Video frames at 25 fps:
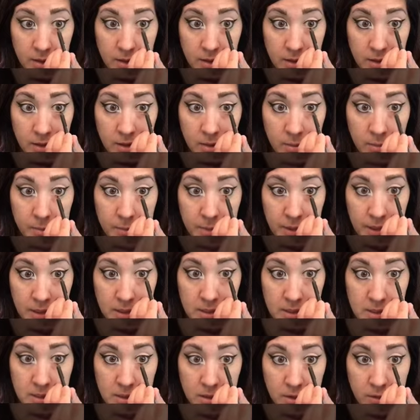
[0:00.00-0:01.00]
And on the
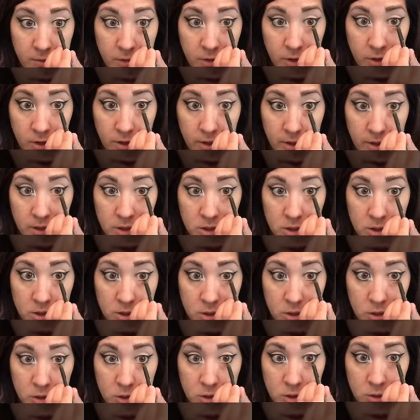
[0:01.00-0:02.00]
base of your
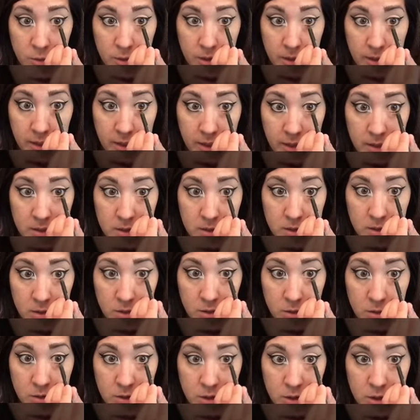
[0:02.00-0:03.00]
lashes, you just want to get as
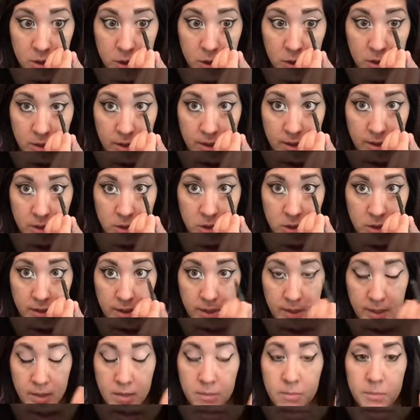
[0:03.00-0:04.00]
close to your lash
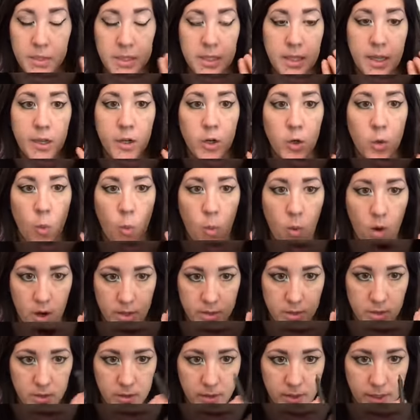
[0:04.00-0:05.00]
line, but not your
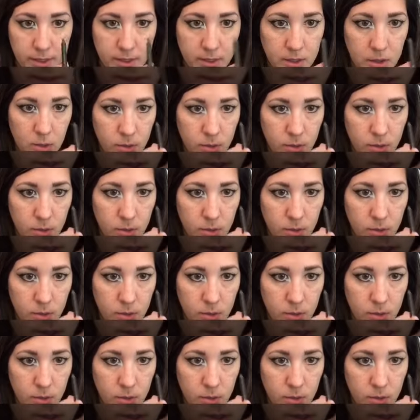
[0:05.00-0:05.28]
water line.